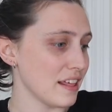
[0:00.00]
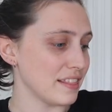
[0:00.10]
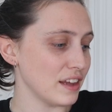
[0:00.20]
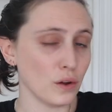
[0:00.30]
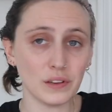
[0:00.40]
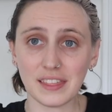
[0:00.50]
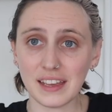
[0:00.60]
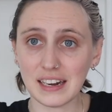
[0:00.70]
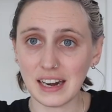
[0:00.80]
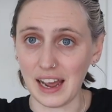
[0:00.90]
the only
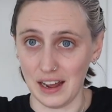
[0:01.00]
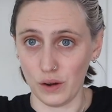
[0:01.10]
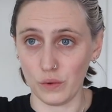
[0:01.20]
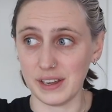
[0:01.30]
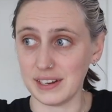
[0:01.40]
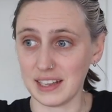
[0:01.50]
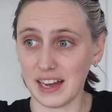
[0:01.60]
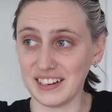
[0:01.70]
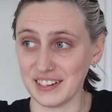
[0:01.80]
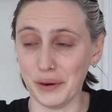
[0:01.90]
thing now is
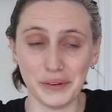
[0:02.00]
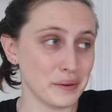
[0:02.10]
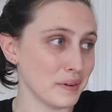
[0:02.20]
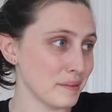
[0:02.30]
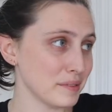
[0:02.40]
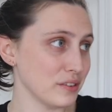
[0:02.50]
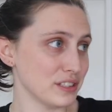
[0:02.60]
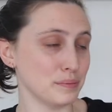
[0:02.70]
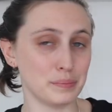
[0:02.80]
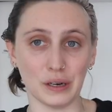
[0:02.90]
that I don't know where I'm going
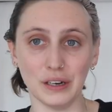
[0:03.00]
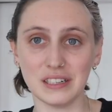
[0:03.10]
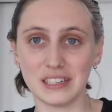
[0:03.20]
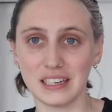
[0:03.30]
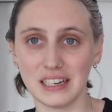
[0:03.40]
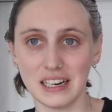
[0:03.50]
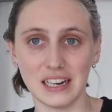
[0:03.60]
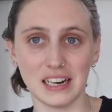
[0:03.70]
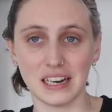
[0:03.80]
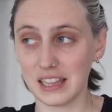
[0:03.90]
to put
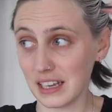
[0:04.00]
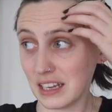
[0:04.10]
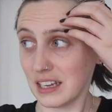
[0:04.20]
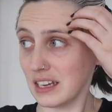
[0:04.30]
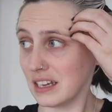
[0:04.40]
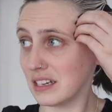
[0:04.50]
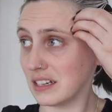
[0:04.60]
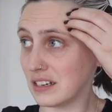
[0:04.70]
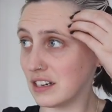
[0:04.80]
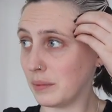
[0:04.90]
the
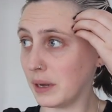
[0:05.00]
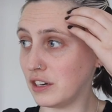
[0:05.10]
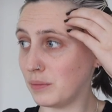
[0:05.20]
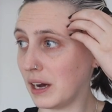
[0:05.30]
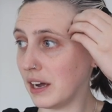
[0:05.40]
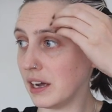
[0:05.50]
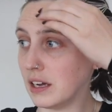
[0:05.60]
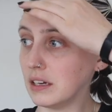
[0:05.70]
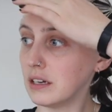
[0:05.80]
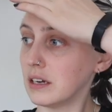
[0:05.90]
Dubia
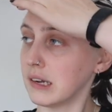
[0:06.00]
Dubaya.